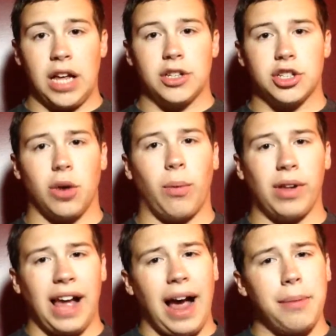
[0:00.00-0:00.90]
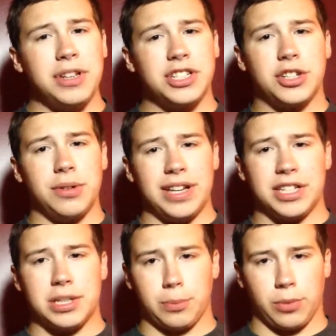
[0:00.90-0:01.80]
So while I was doing
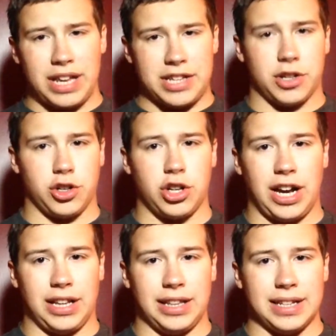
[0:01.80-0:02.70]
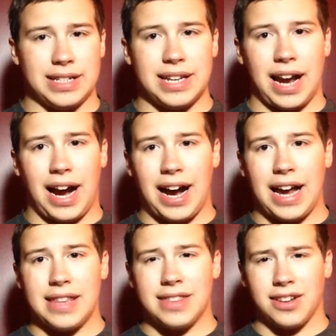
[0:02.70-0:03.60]
some research on this,
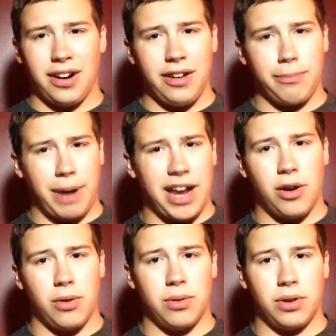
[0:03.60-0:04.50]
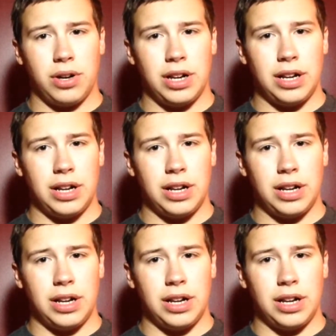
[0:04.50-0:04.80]
I thought of my own